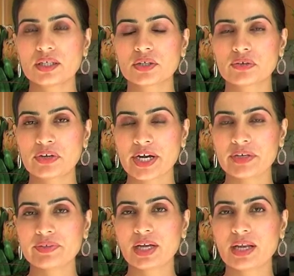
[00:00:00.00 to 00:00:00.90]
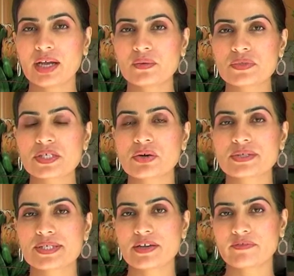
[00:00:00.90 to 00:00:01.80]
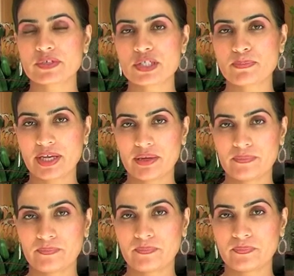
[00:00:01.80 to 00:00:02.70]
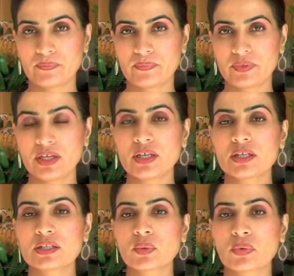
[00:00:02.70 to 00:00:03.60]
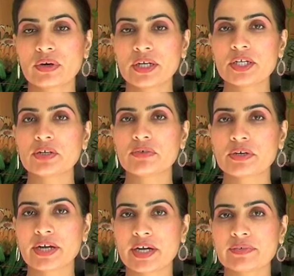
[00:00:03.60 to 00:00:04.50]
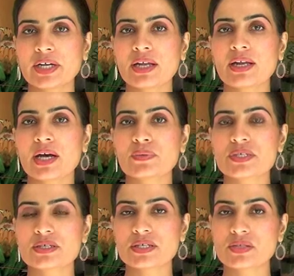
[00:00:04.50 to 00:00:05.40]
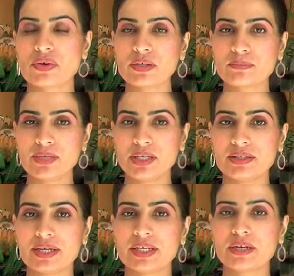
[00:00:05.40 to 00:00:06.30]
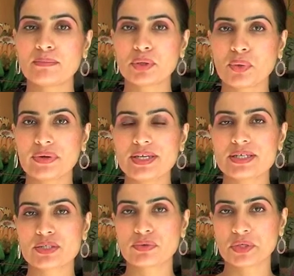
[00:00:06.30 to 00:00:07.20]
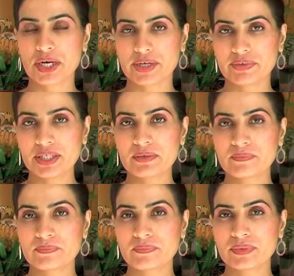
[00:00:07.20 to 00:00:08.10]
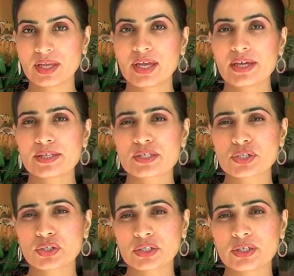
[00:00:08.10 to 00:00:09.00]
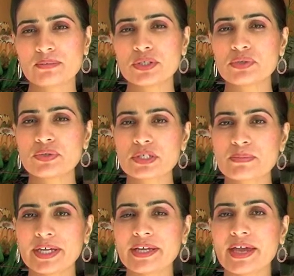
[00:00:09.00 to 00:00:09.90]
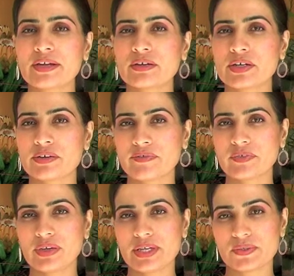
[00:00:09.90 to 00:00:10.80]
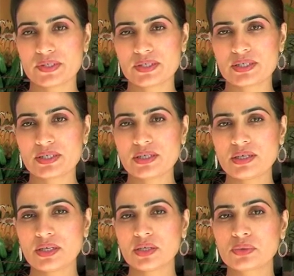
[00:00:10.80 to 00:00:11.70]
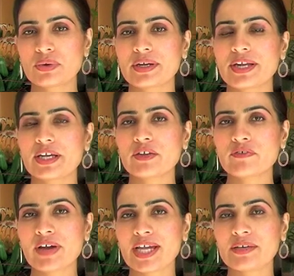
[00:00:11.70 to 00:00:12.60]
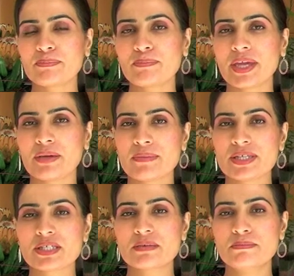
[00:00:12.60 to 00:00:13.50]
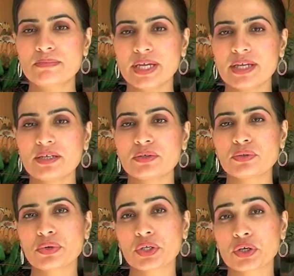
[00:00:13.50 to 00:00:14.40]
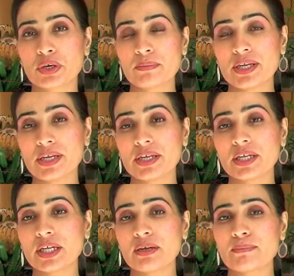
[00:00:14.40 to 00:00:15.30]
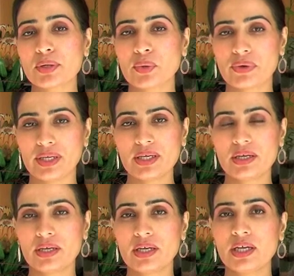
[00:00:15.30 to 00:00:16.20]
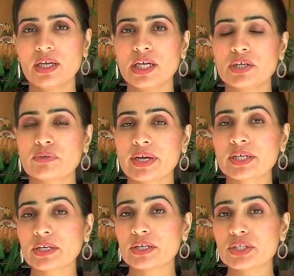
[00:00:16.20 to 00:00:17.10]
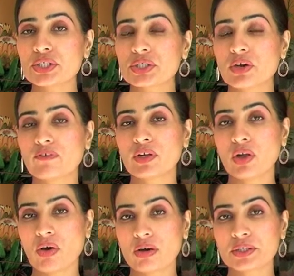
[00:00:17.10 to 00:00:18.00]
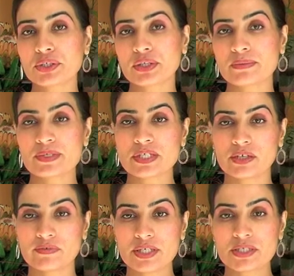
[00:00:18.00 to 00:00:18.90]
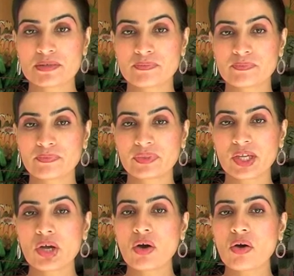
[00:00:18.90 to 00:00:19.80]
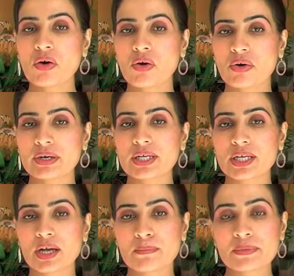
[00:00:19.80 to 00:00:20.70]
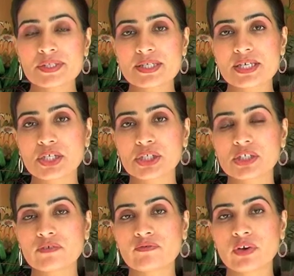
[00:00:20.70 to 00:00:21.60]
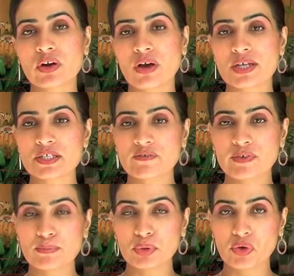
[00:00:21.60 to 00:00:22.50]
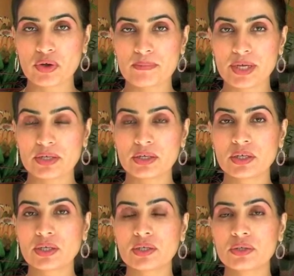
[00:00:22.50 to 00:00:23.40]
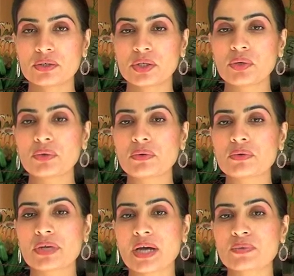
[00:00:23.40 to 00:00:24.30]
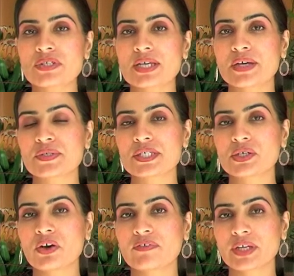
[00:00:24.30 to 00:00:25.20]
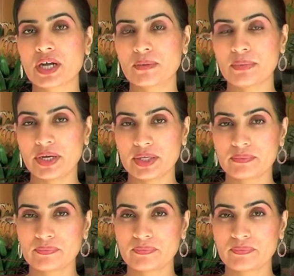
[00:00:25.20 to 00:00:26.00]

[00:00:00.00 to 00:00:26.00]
Retiring allowance or severance pay. The word retiring allowance does not mean that employee is retiring. It's a term used by Canada Revenue Agency to identify payments made to a terminating employee in recognition of long-term service or compensation for loss of employment due to downsizing of the company.